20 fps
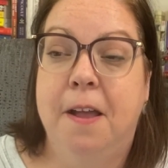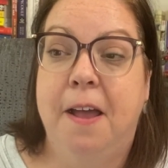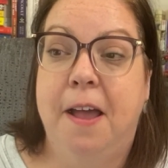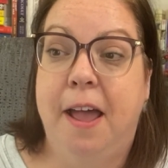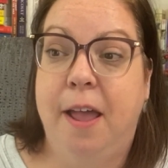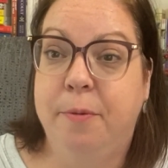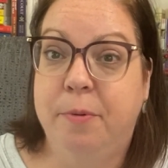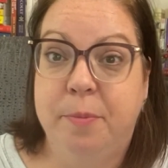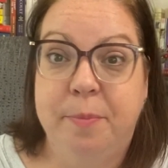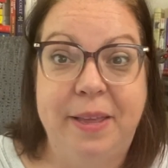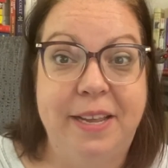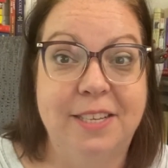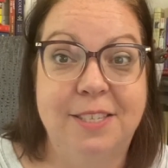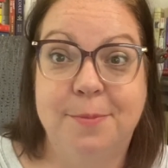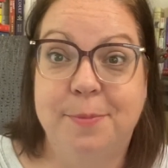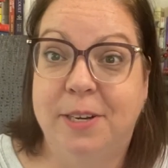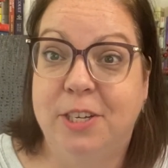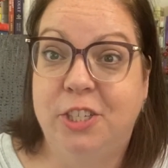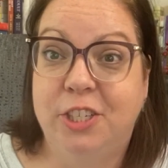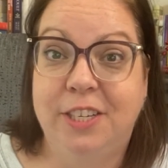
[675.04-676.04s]
I will make a
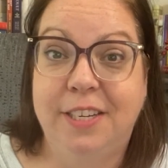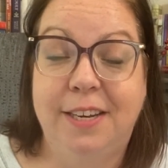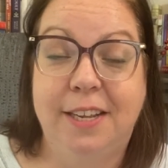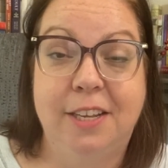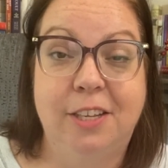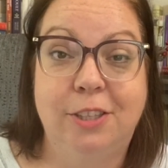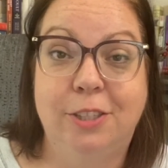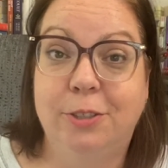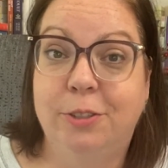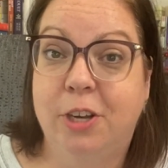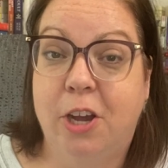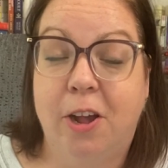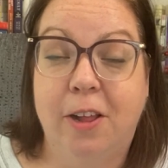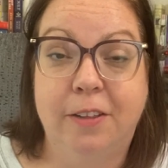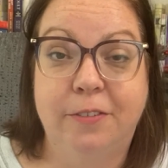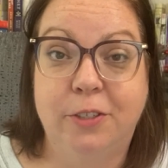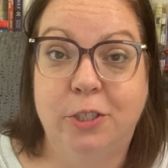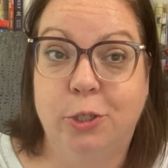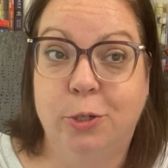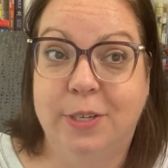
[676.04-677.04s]
spreadsheet, include
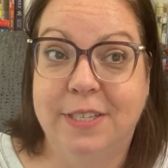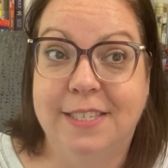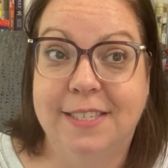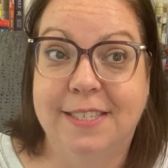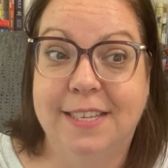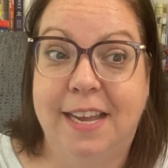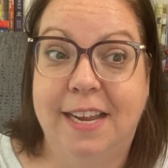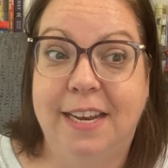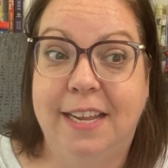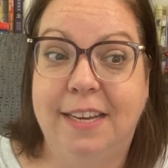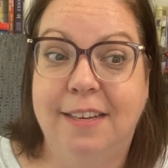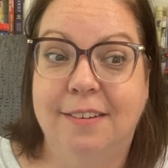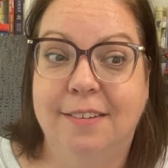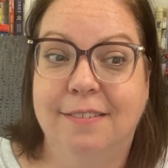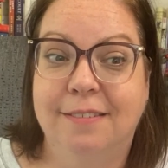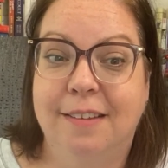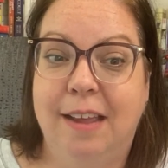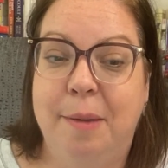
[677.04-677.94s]
all of your choices on it.